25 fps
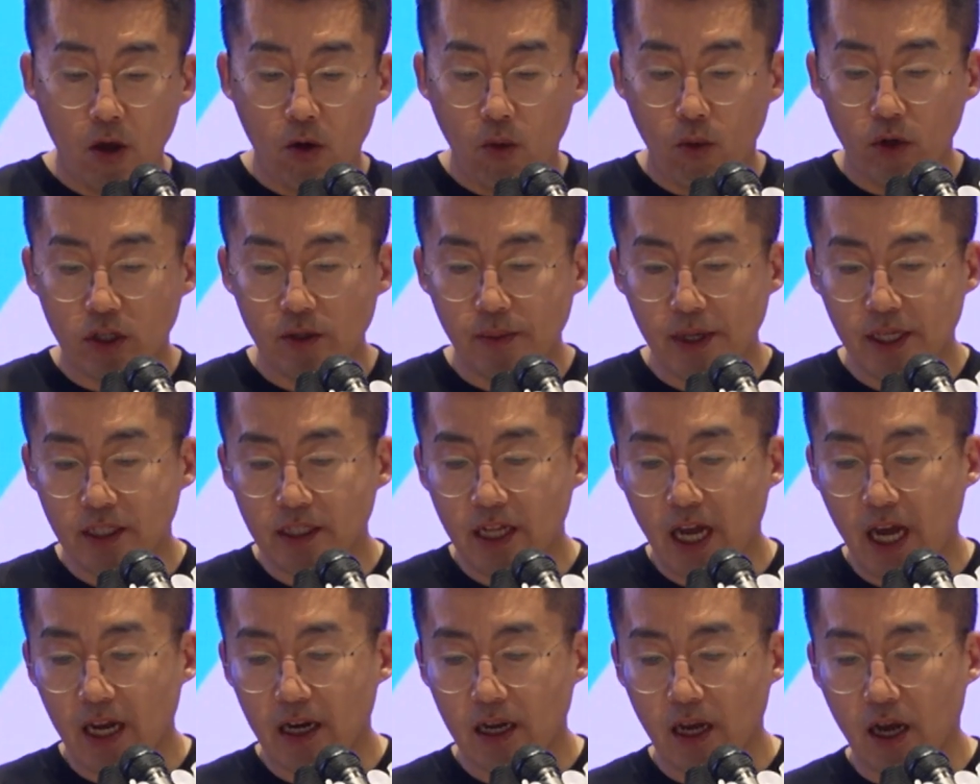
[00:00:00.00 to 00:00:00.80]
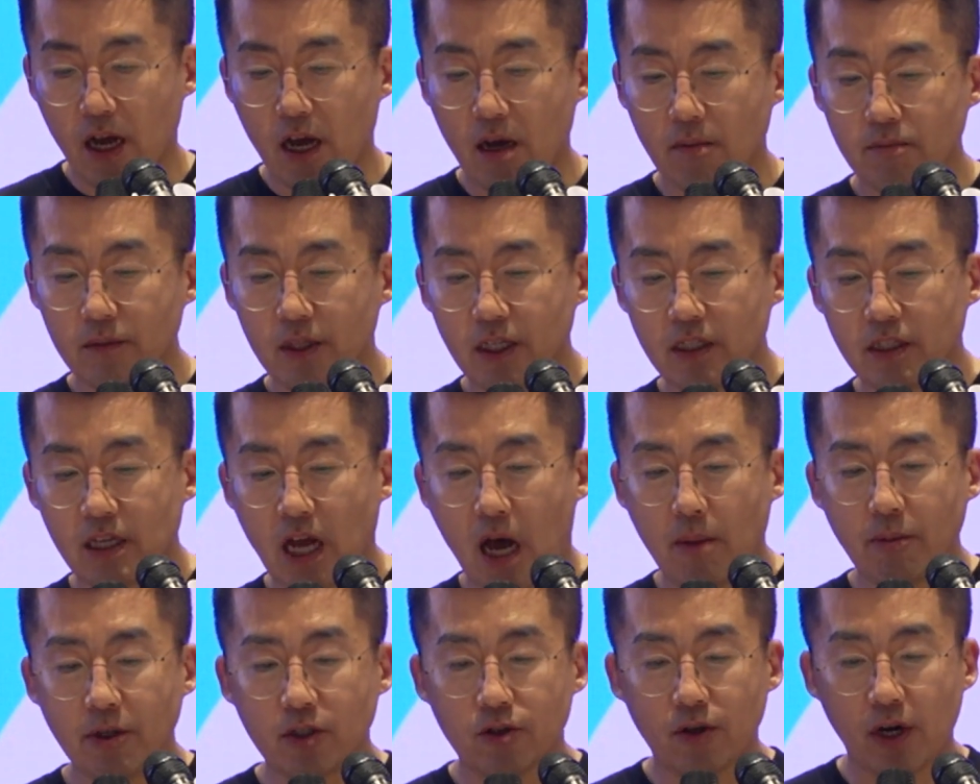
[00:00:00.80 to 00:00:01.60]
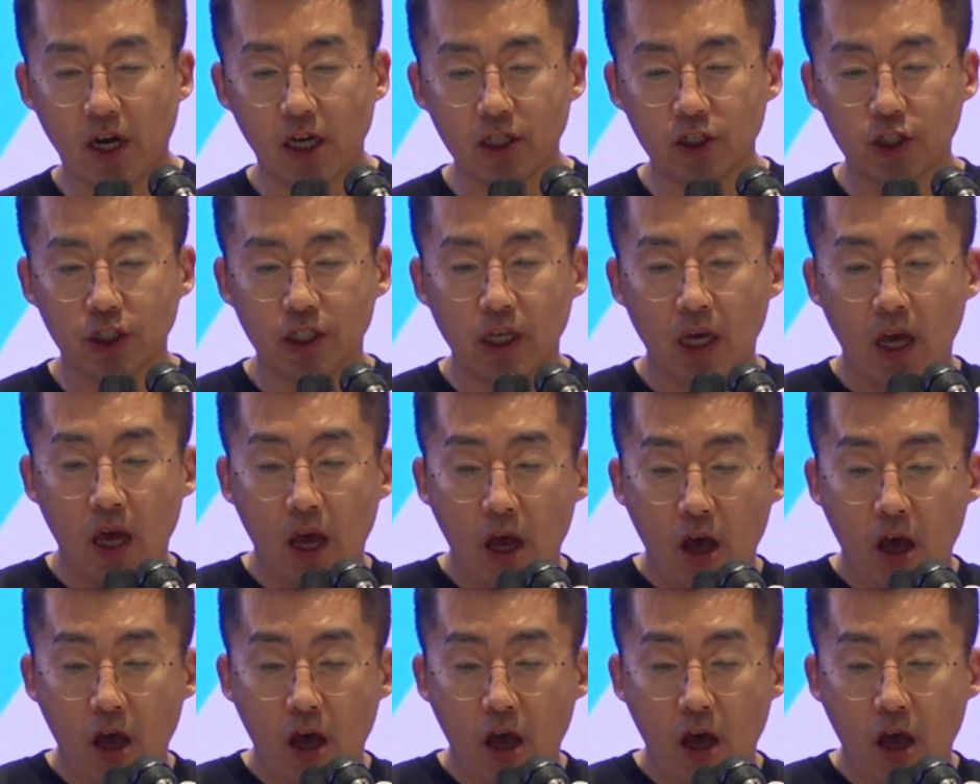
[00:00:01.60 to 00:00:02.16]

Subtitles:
which means that these arbitrage